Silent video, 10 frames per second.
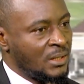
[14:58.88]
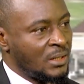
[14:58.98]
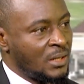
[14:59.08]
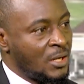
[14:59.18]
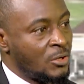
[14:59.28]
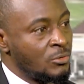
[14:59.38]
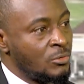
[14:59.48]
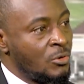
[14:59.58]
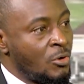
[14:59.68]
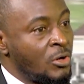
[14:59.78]
Now,
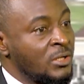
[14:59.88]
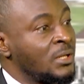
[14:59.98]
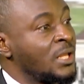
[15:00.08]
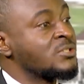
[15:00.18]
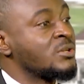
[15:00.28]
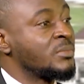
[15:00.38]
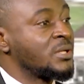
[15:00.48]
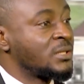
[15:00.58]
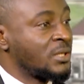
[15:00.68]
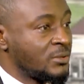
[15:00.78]
unless somebody
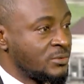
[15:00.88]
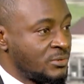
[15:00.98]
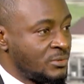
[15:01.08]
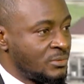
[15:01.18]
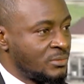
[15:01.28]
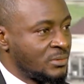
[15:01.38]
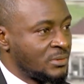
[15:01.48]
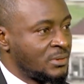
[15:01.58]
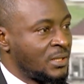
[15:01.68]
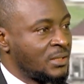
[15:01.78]
tells you
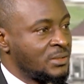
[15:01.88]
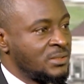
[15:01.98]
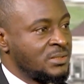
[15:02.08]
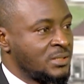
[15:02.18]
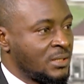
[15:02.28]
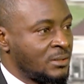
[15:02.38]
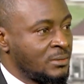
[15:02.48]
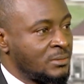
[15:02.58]
that this child